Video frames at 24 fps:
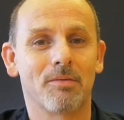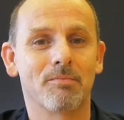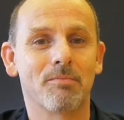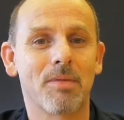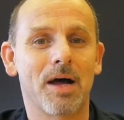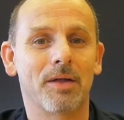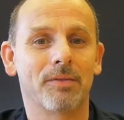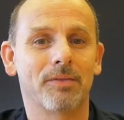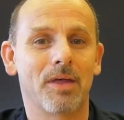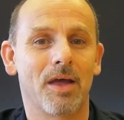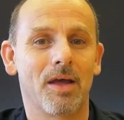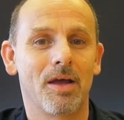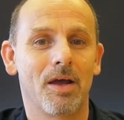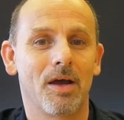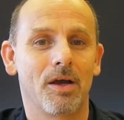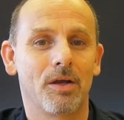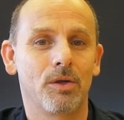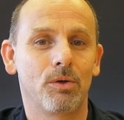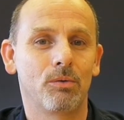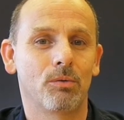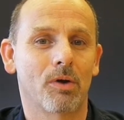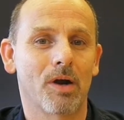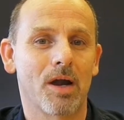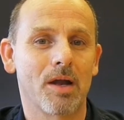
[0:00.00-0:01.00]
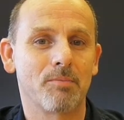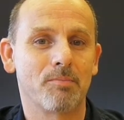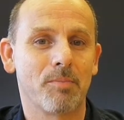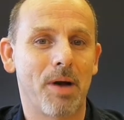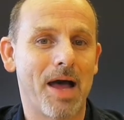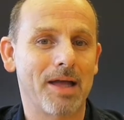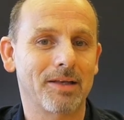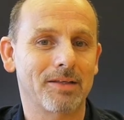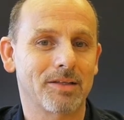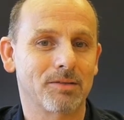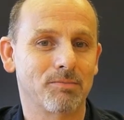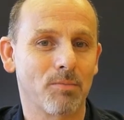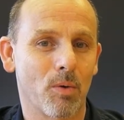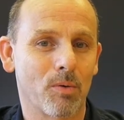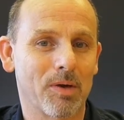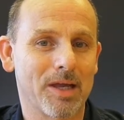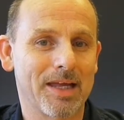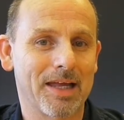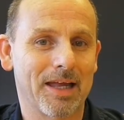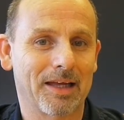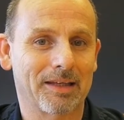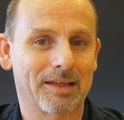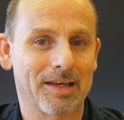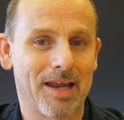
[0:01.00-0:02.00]
a month, you were a
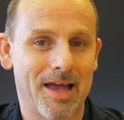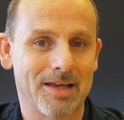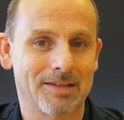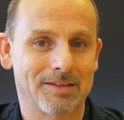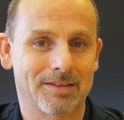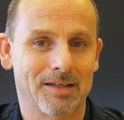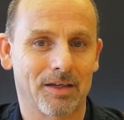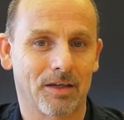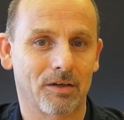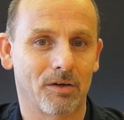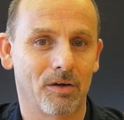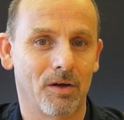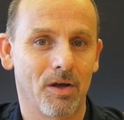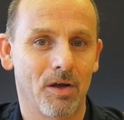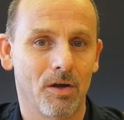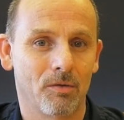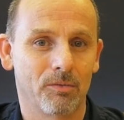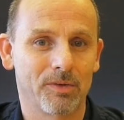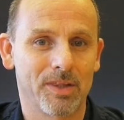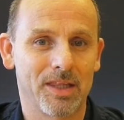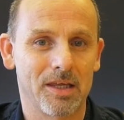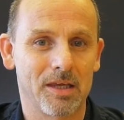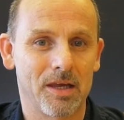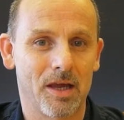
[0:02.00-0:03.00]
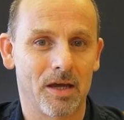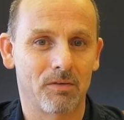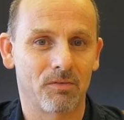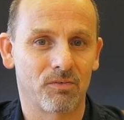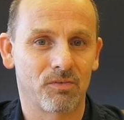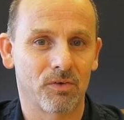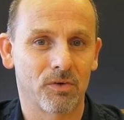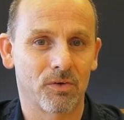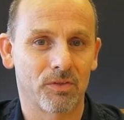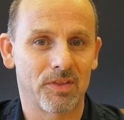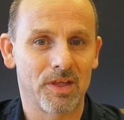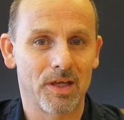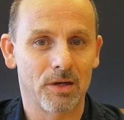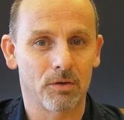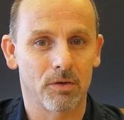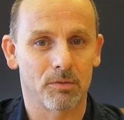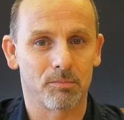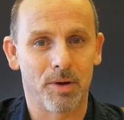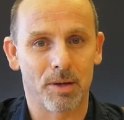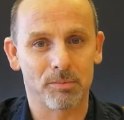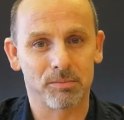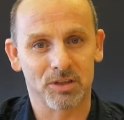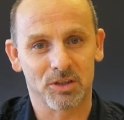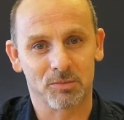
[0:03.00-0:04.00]
pot-smoking agnostic with a yen for theater
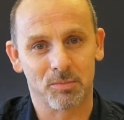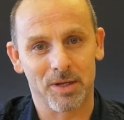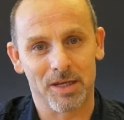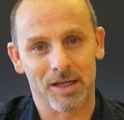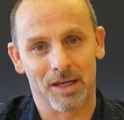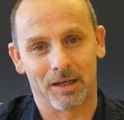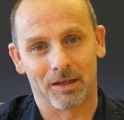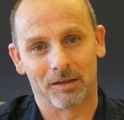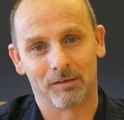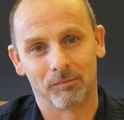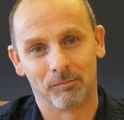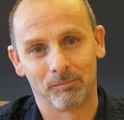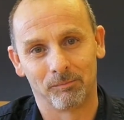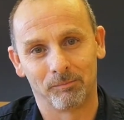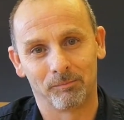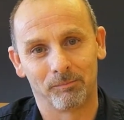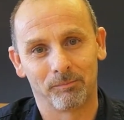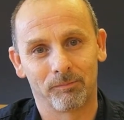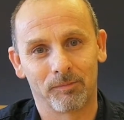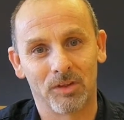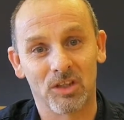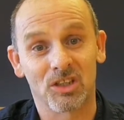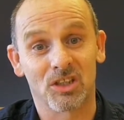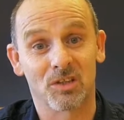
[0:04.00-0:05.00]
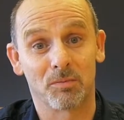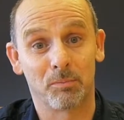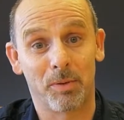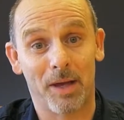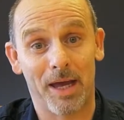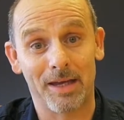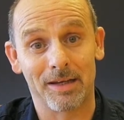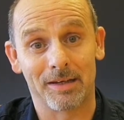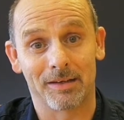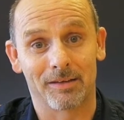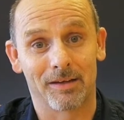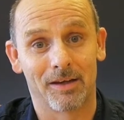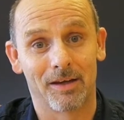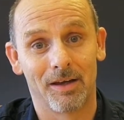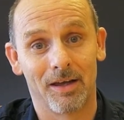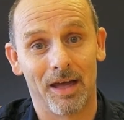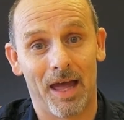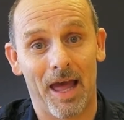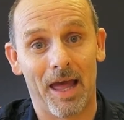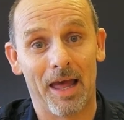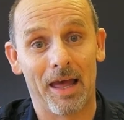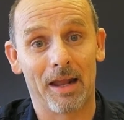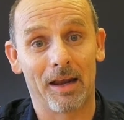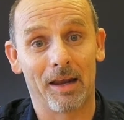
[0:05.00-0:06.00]
and public speaking, despite
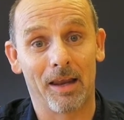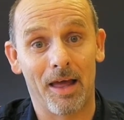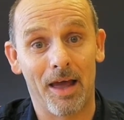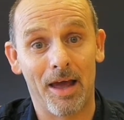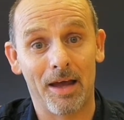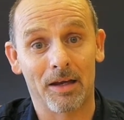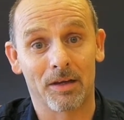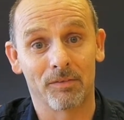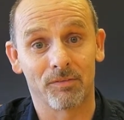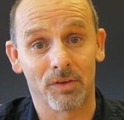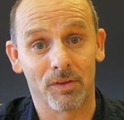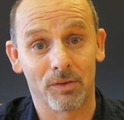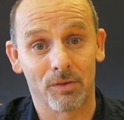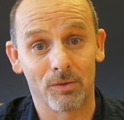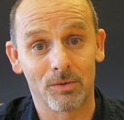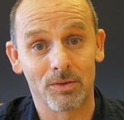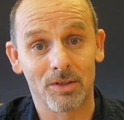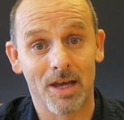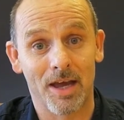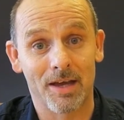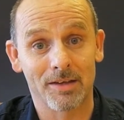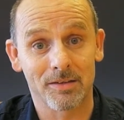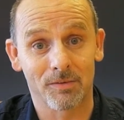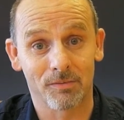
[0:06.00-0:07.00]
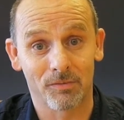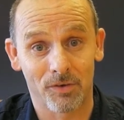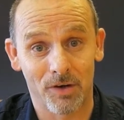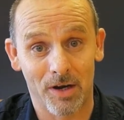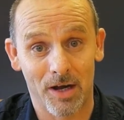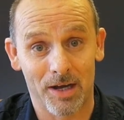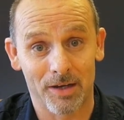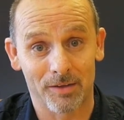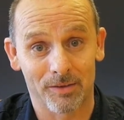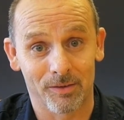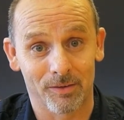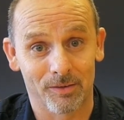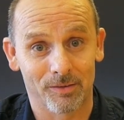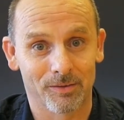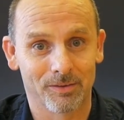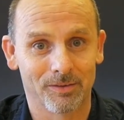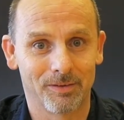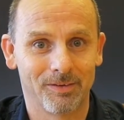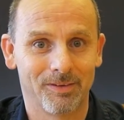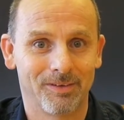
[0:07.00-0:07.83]
a lack of enthusiasm for either.